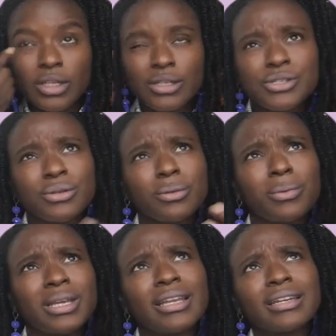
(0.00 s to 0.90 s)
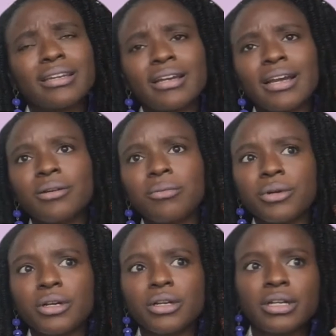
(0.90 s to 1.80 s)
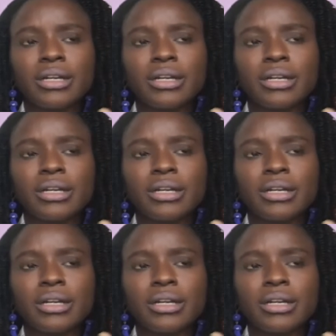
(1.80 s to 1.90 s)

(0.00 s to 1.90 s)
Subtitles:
So the way that could kind of work,